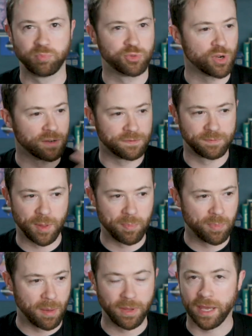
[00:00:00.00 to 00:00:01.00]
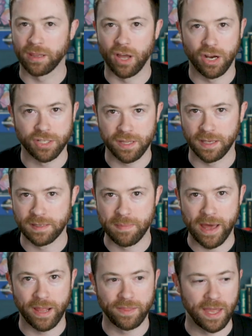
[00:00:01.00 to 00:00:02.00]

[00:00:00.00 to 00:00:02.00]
sort of the public at large thinks about it.